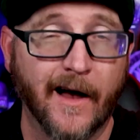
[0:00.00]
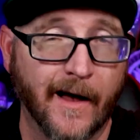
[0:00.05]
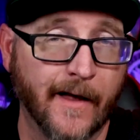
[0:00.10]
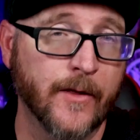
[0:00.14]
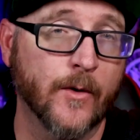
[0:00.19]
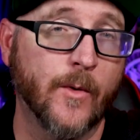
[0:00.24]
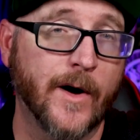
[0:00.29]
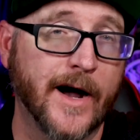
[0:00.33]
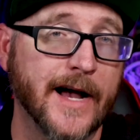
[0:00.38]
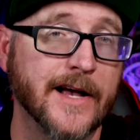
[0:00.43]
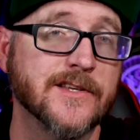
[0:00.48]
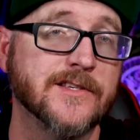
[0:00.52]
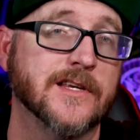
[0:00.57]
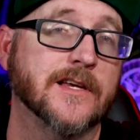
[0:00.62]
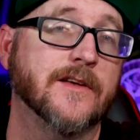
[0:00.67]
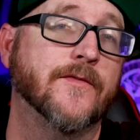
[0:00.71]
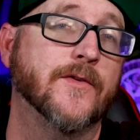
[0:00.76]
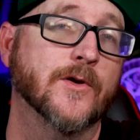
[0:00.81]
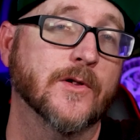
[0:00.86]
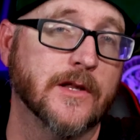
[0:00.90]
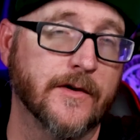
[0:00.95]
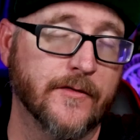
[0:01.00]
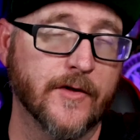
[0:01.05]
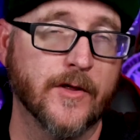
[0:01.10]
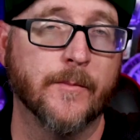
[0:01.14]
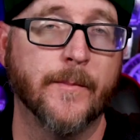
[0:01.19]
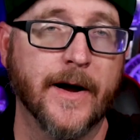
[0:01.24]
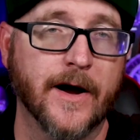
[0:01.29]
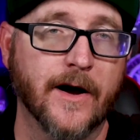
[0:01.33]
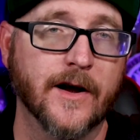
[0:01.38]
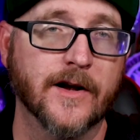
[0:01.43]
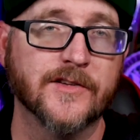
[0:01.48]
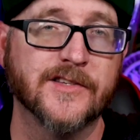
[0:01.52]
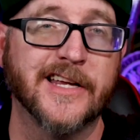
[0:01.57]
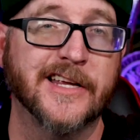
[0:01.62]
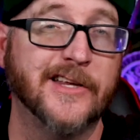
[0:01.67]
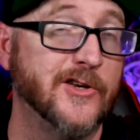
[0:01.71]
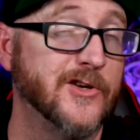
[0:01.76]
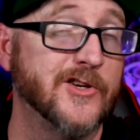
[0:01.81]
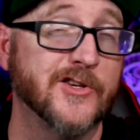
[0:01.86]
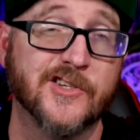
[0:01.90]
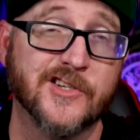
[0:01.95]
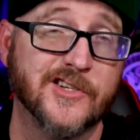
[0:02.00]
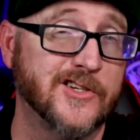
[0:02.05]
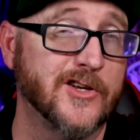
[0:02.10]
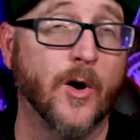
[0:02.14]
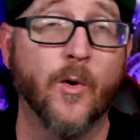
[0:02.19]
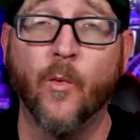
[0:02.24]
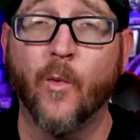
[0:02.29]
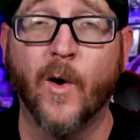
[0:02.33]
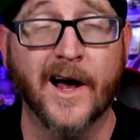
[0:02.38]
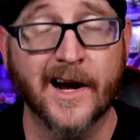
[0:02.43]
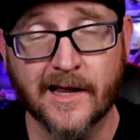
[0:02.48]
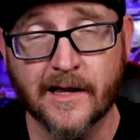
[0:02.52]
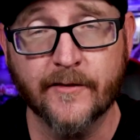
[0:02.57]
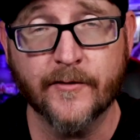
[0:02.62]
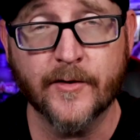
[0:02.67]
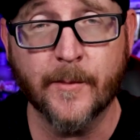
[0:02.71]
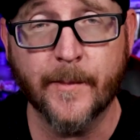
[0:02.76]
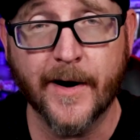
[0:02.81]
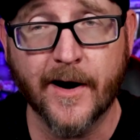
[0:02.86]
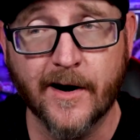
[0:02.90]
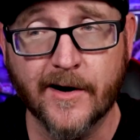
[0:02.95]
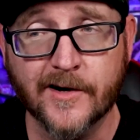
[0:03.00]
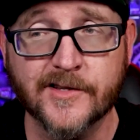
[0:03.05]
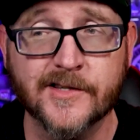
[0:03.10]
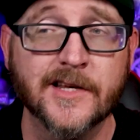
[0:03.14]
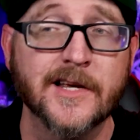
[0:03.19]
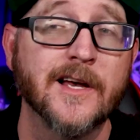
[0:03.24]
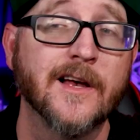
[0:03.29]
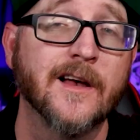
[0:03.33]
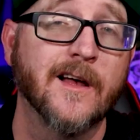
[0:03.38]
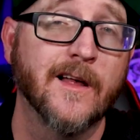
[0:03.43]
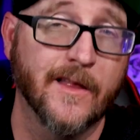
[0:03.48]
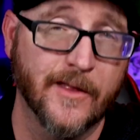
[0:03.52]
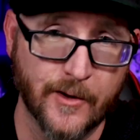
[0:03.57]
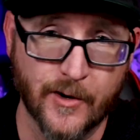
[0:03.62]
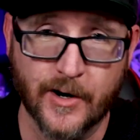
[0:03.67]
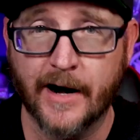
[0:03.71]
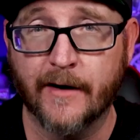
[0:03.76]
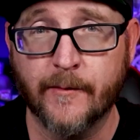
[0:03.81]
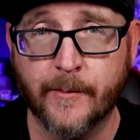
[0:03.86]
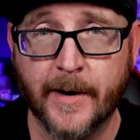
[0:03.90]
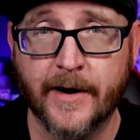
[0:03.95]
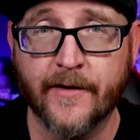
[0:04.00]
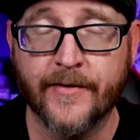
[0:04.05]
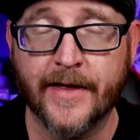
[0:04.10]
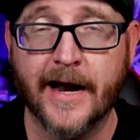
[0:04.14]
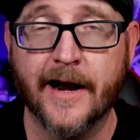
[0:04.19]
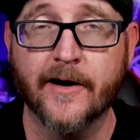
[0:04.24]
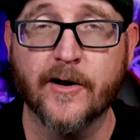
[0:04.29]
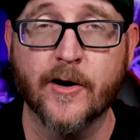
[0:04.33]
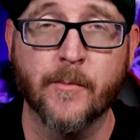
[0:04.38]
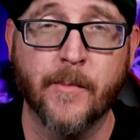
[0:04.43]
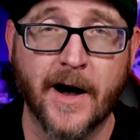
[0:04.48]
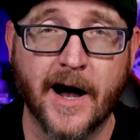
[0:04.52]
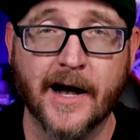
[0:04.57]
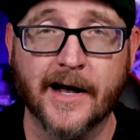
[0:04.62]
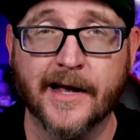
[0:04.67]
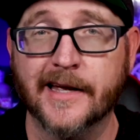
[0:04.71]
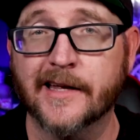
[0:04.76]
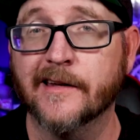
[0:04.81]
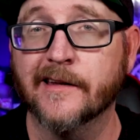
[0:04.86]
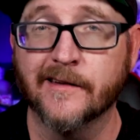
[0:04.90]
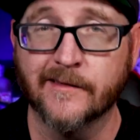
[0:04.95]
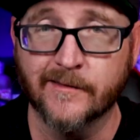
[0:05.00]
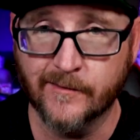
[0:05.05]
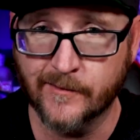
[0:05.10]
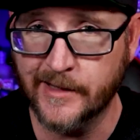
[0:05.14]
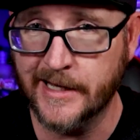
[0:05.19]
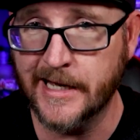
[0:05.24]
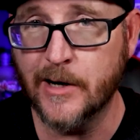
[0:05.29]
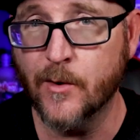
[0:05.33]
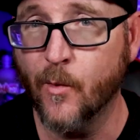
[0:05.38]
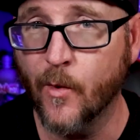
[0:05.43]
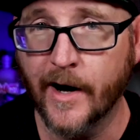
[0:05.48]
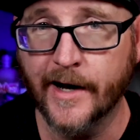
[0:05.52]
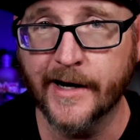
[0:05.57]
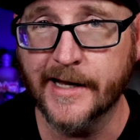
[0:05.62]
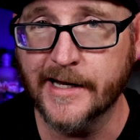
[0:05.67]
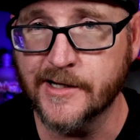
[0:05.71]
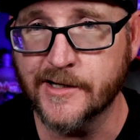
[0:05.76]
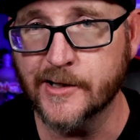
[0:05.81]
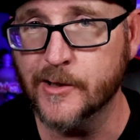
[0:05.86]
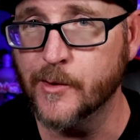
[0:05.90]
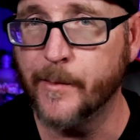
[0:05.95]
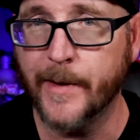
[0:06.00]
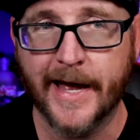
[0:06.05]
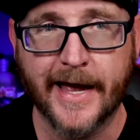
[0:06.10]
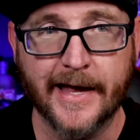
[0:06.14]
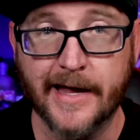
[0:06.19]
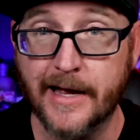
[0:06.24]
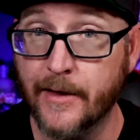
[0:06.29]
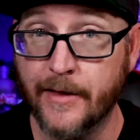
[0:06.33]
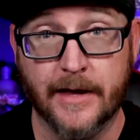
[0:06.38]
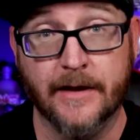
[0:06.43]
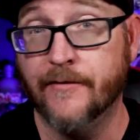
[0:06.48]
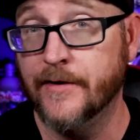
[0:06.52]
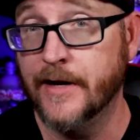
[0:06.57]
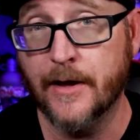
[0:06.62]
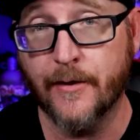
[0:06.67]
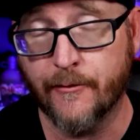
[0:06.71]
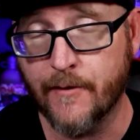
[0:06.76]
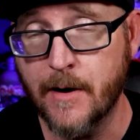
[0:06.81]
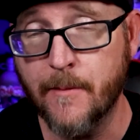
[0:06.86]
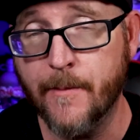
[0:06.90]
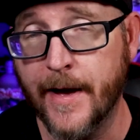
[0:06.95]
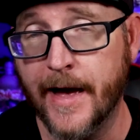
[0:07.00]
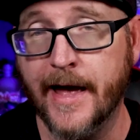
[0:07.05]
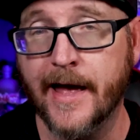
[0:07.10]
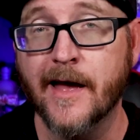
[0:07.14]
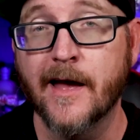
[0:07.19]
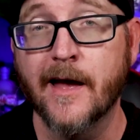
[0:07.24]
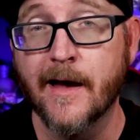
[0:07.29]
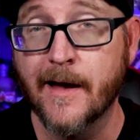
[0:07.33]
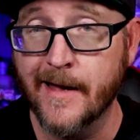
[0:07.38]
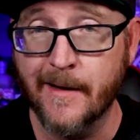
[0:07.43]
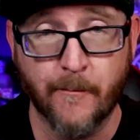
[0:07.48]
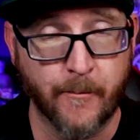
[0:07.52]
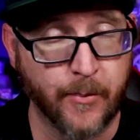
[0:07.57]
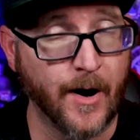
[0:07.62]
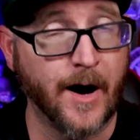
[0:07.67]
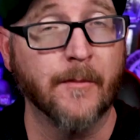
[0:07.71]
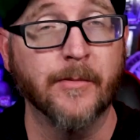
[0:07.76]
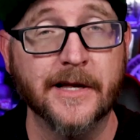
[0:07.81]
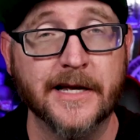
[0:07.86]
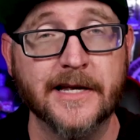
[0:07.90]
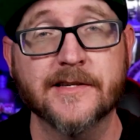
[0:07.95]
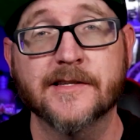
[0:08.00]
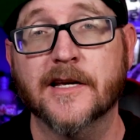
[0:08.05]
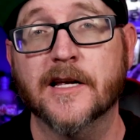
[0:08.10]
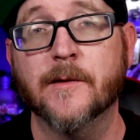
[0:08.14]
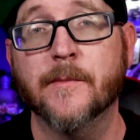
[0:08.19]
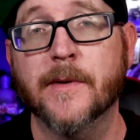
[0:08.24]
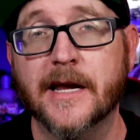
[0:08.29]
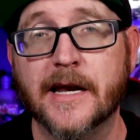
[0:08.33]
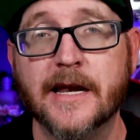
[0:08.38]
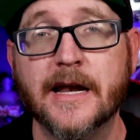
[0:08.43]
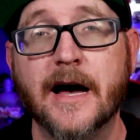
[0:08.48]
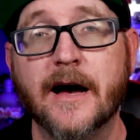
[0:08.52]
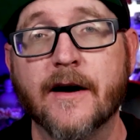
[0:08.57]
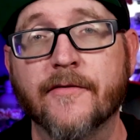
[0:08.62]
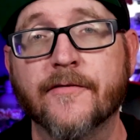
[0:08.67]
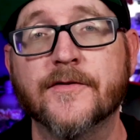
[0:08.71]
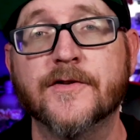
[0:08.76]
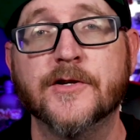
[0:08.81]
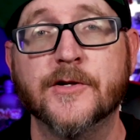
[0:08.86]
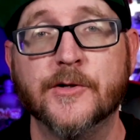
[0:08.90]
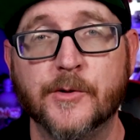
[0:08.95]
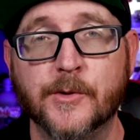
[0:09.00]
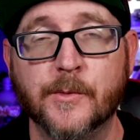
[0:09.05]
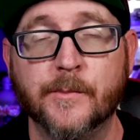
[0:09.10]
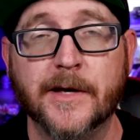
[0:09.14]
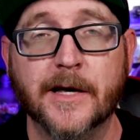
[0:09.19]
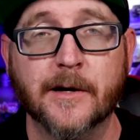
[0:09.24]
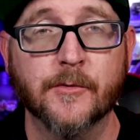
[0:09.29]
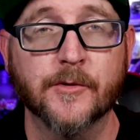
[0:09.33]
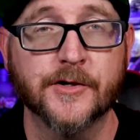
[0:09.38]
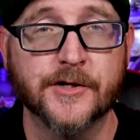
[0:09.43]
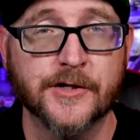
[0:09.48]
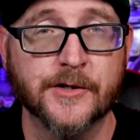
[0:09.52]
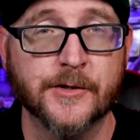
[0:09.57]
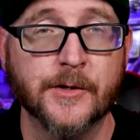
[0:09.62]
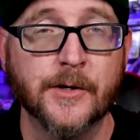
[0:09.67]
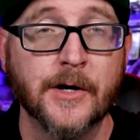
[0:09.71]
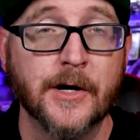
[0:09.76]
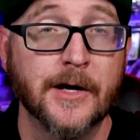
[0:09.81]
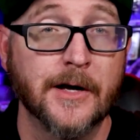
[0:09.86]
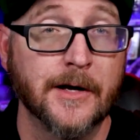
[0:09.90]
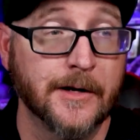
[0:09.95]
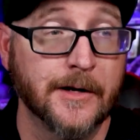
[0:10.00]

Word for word: Otherwise, if you're living in the barracks and you just don't wanna live in the barracks, you're gonna have to pay for that out of your pocket and E1, E2 pay, even E3 pay probably isn't gonna be enough to be able to